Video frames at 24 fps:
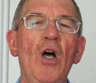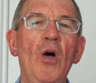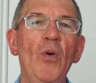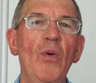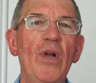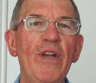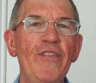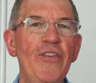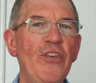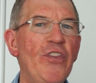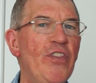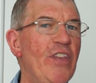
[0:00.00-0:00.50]

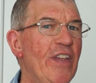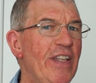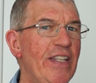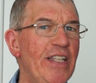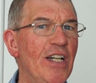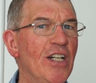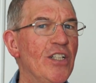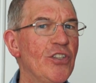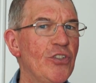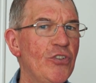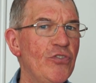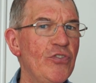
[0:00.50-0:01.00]
Well, if you think the
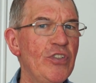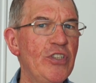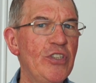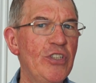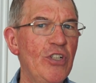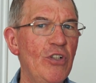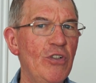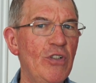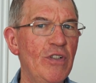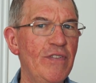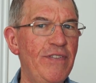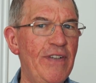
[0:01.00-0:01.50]
answer is
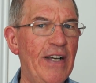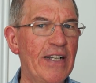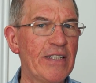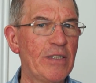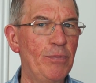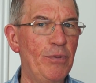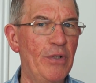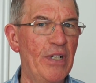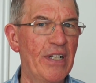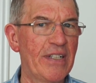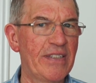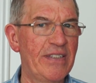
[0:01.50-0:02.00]
total factor
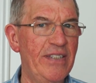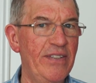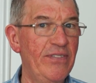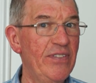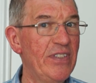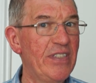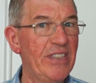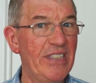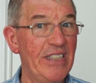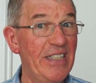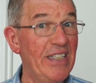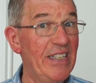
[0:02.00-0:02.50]

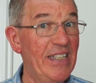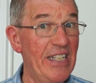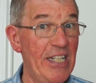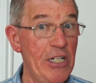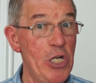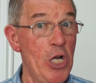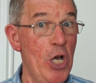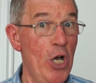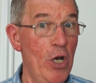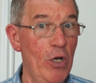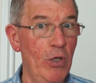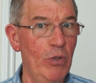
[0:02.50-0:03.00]
productivity, then
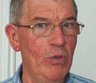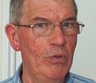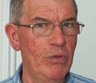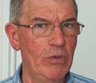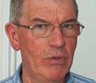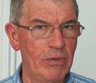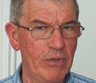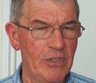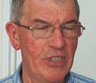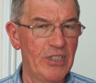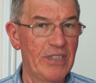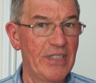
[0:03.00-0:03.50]
no,
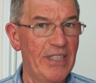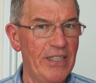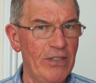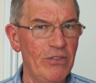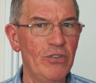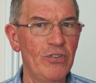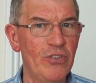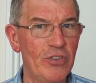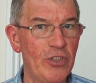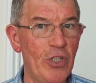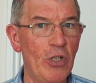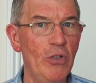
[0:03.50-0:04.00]

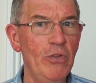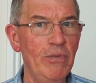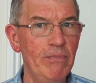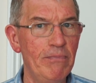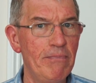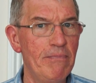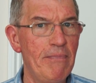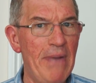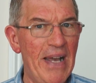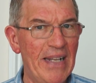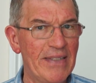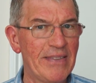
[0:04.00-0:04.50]
skills
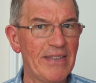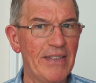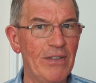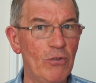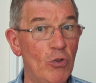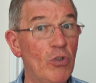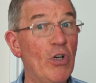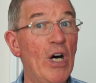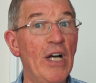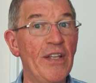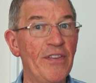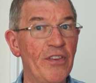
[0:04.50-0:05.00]
don't matter
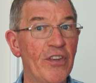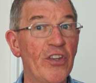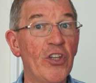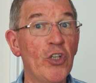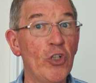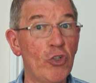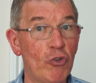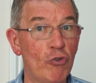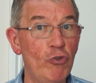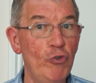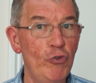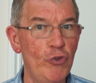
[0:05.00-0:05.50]
or aren't
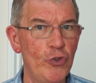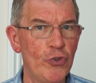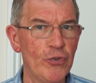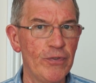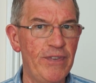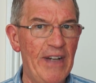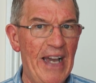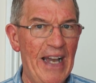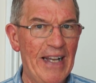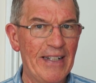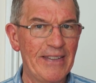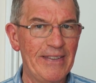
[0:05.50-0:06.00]
the crucial
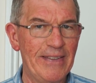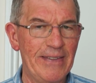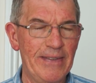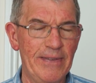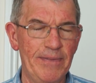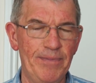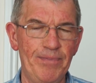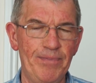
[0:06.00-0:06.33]
factor.